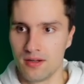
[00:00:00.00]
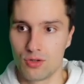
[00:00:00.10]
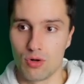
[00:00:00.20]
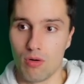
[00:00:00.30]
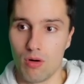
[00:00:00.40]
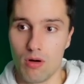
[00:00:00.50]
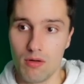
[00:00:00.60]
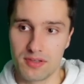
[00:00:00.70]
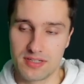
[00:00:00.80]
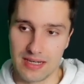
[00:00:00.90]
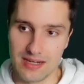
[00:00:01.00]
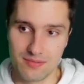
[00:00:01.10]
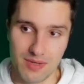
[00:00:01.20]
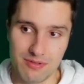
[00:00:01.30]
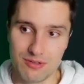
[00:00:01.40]
to our auth state,
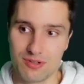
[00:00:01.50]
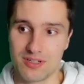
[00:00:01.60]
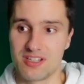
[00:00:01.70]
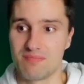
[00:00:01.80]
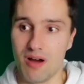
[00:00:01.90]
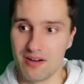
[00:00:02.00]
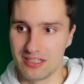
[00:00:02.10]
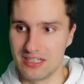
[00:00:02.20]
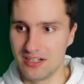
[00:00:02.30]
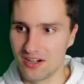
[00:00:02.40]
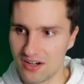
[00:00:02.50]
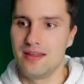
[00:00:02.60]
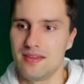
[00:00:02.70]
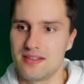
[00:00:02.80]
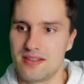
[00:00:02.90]
maybe you can spot it here,
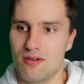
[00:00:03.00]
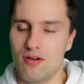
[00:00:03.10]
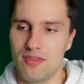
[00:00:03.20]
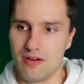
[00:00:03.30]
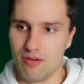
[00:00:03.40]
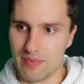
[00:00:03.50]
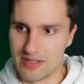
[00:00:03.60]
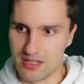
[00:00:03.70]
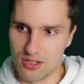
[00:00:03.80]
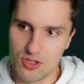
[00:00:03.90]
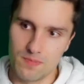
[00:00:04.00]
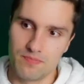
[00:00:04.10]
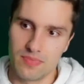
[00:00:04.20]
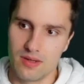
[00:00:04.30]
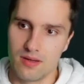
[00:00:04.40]
in this auth error message,
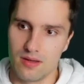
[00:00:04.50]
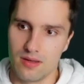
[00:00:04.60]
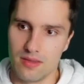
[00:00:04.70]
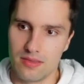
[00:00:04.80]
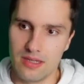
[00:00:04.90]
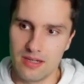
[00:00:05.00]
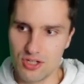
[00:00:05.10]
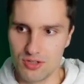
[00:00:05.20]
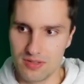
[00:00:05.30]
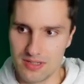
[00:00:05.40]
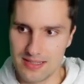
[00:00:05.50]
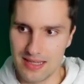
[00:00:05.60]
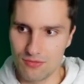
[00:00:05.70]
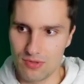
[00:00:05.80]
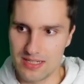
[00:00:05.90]
the issue is
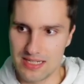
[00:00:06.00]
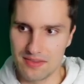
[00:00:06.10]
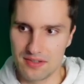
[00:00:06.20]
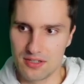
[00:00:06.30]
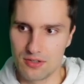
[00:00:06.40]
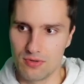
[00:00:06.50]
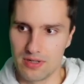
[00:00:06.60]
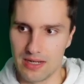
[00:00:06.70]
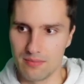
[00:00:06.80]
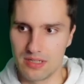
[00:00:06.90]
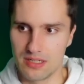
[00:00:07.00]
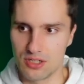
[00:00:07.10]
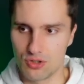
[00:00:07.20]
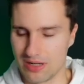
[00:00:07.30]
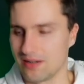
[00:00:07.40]
that we set this to an empty
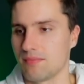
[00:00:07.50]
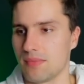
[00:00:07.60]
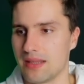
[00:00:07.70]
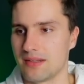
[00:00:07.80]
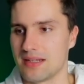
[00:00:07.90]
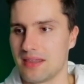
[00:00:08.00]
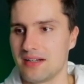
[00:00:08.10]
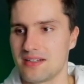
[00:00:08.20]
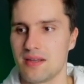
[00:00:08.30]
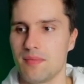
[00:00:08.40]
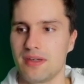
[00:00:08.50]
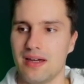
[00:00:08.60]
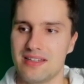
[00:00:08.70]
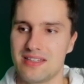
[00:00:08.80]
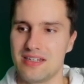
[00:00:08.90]
string. And that is something
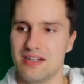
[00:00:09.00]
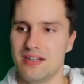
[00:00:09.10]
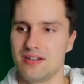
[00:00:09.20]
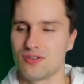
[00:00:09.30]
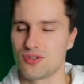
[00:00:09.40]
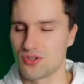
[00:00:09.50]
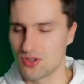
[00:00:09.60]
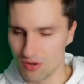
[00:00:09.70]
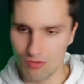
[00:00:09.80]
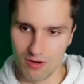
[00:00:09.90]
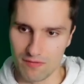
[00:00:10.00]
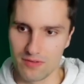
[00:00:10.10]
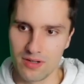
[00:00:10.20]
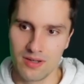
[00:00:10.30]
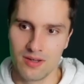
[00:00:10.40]
I see so often.